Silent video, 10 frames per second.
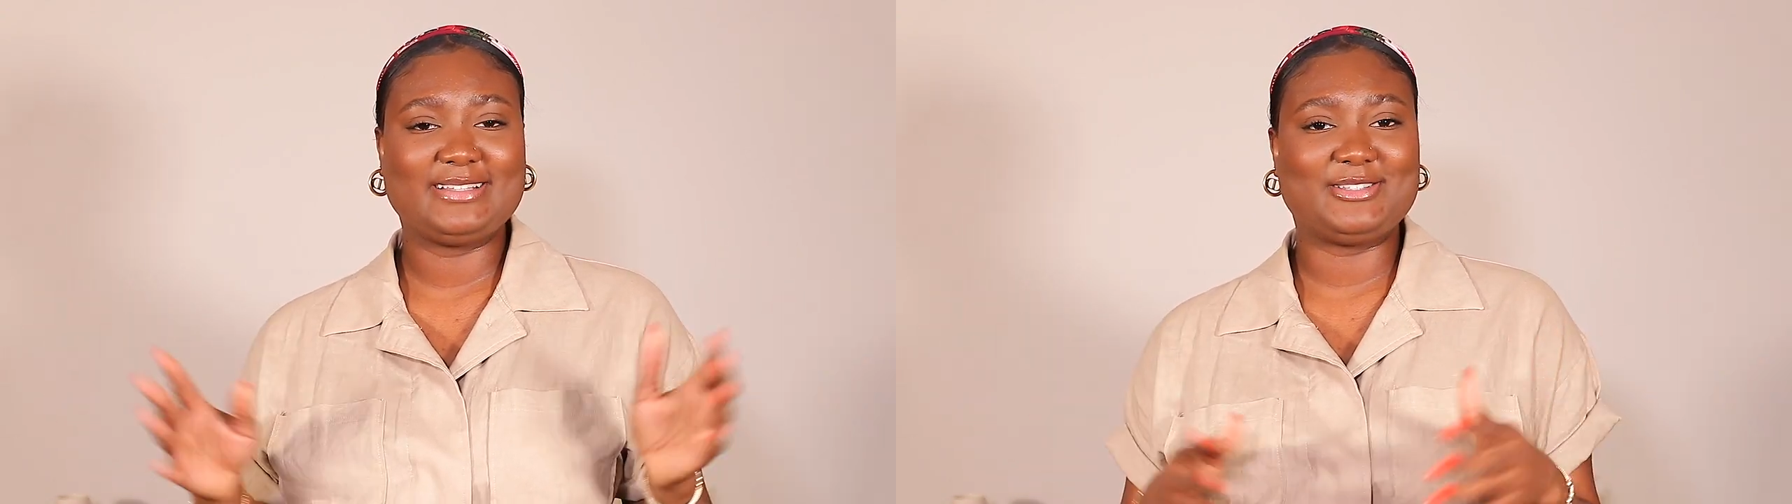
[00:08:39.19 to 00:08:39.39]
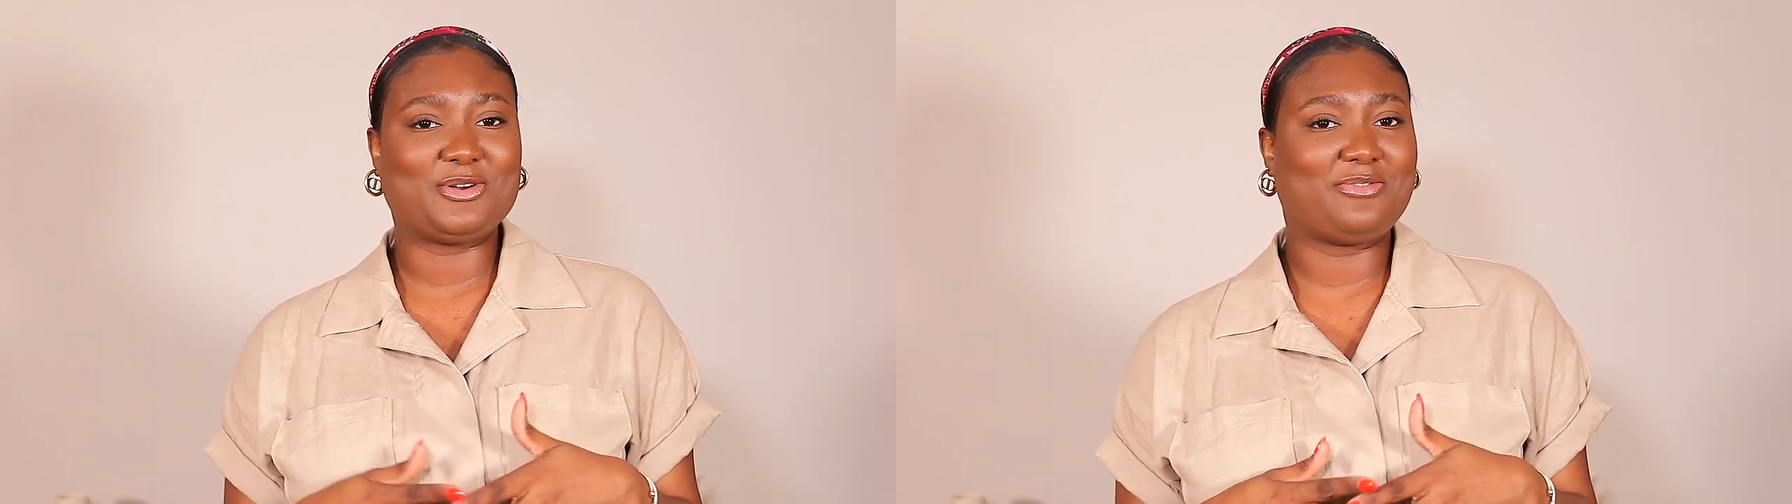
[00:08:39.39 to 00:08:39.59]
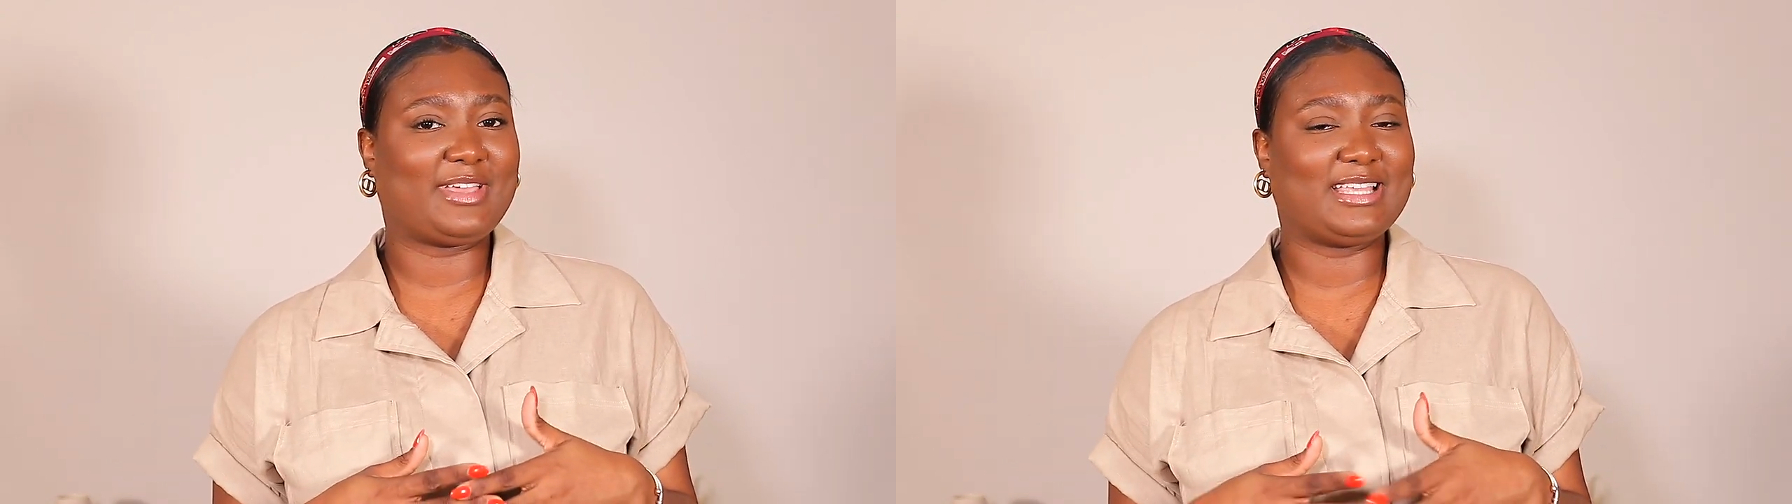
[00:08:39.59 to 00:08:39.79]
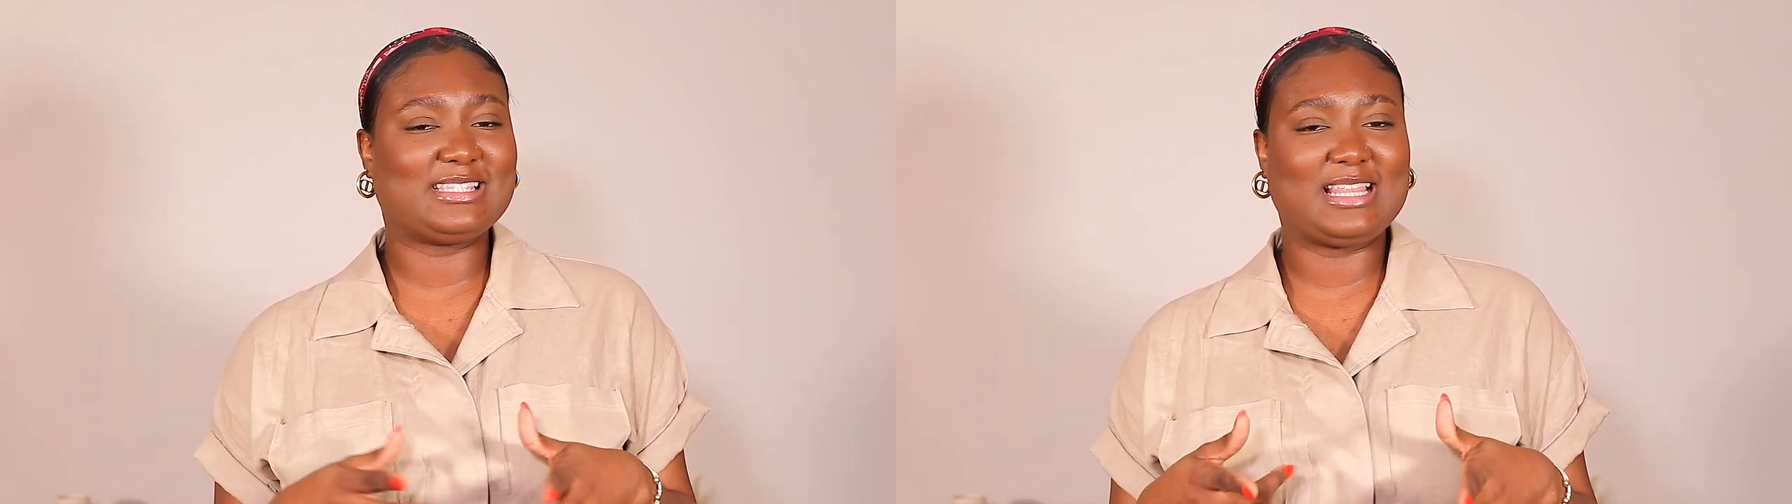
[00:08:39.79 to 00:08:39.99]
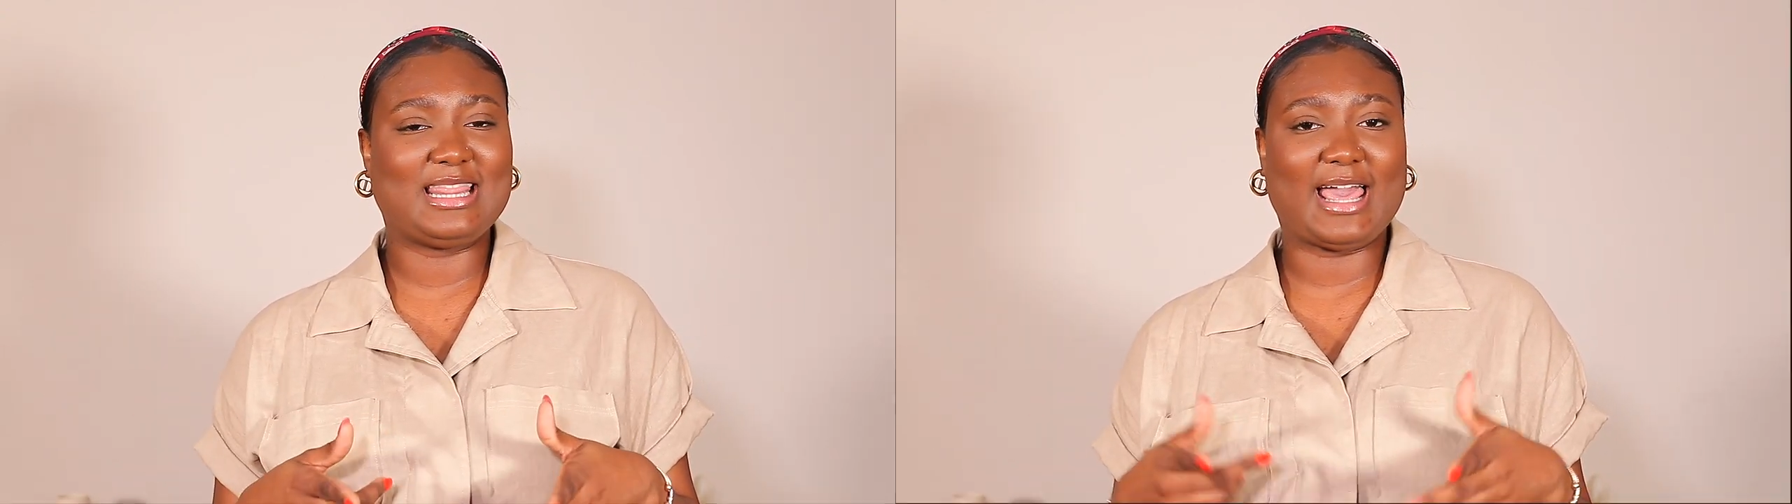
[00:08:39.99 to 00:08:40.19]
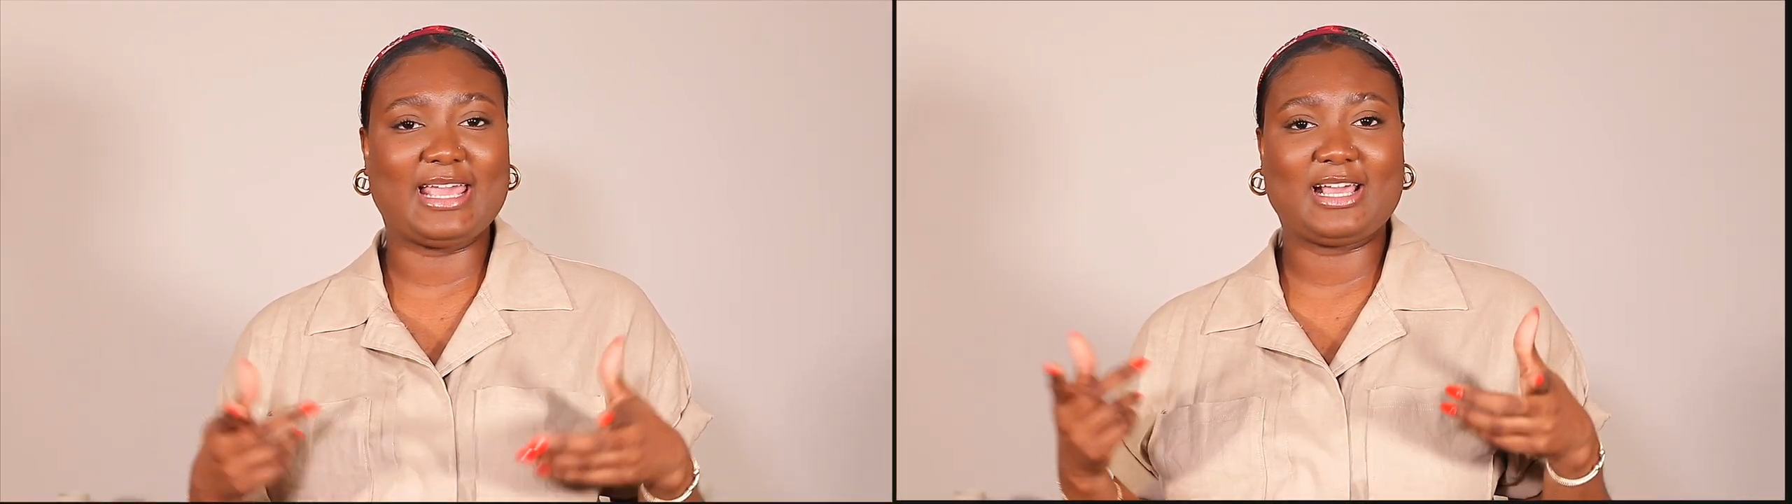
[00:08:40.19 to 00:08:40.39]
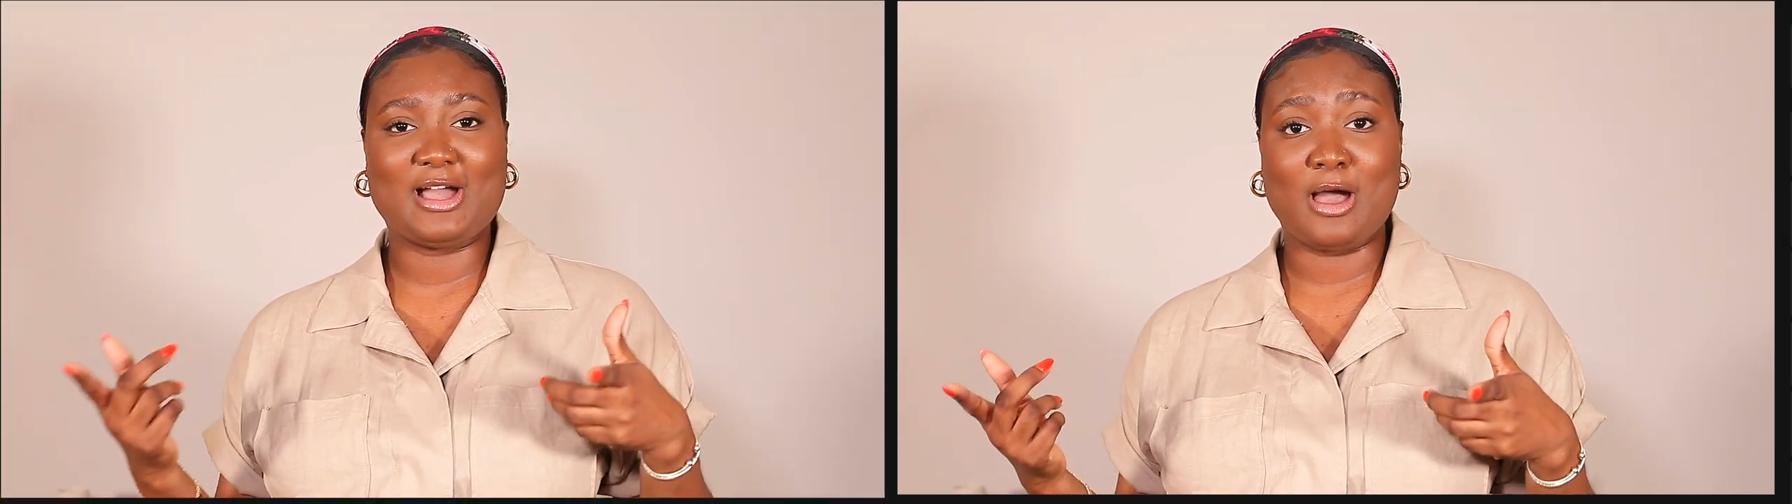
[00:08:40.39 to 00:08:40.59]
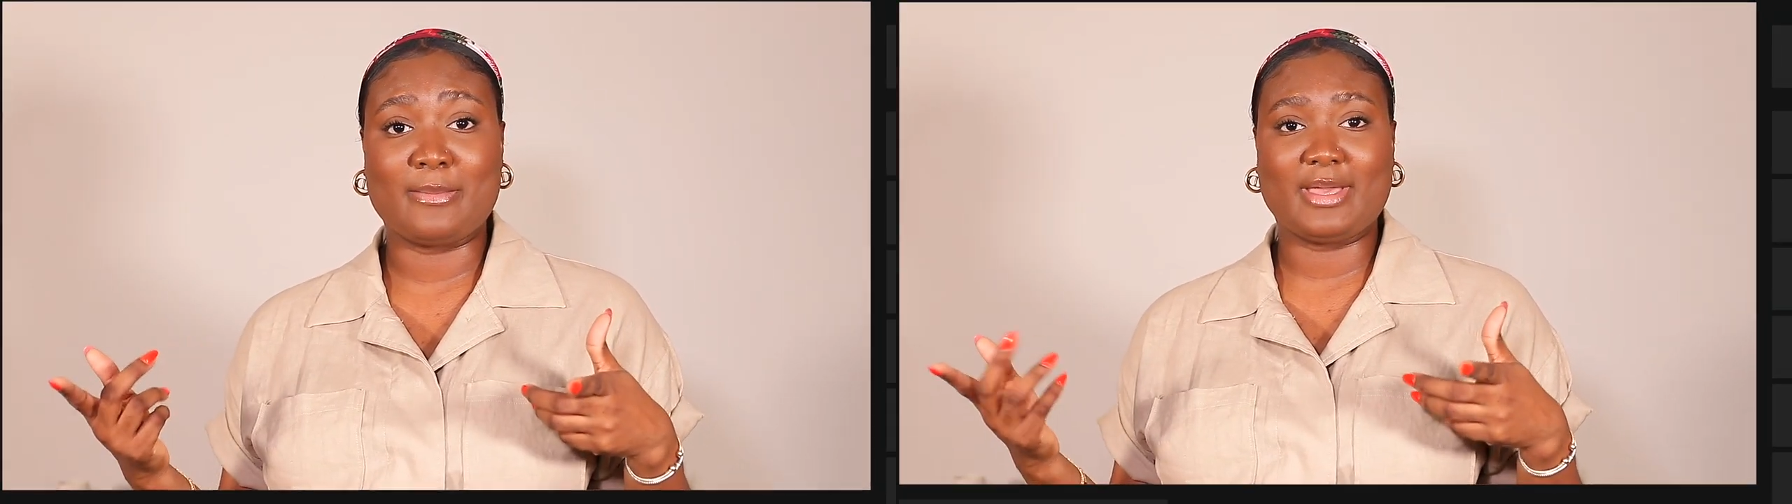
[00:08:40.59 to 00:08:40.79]
Don't forget to like,
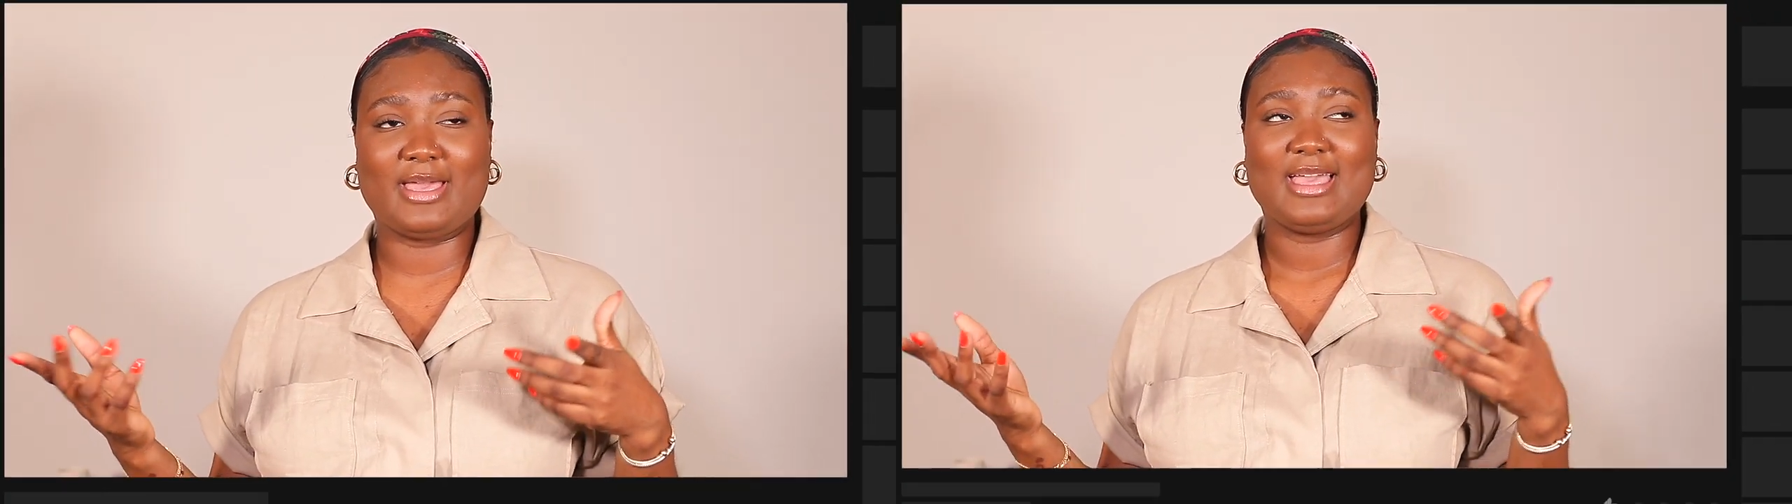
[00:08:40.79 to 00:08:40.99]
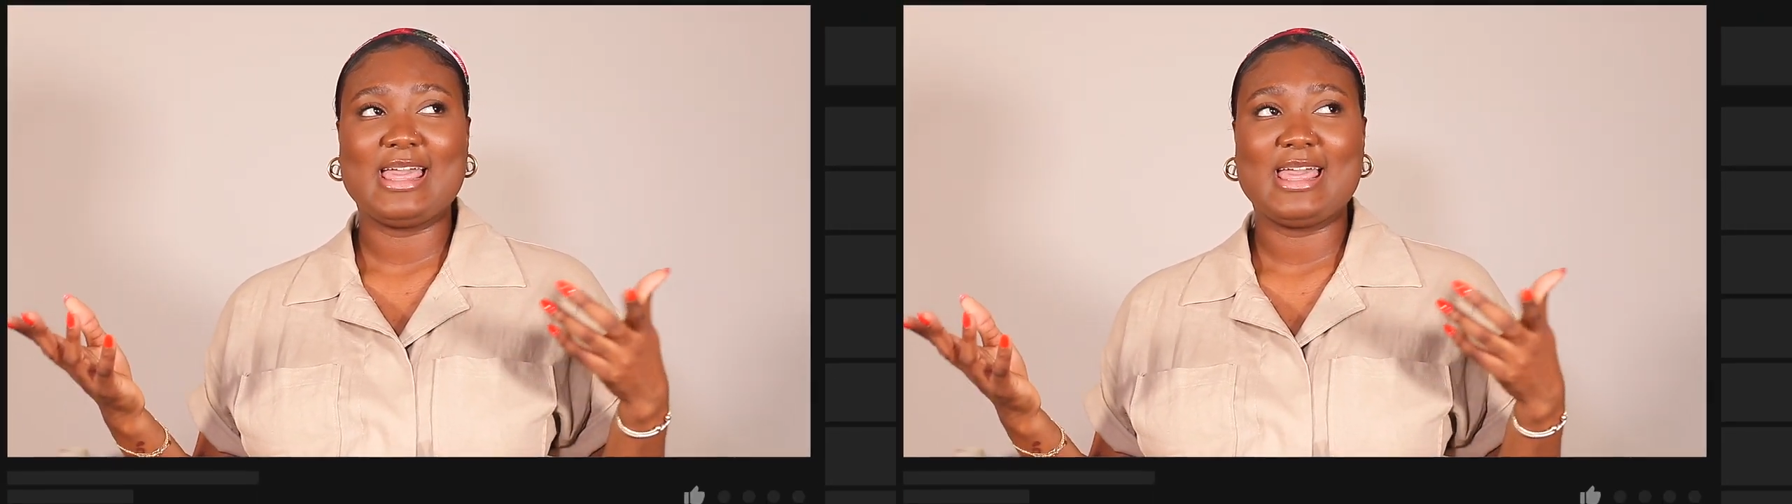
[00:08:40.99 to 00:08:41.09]
comment,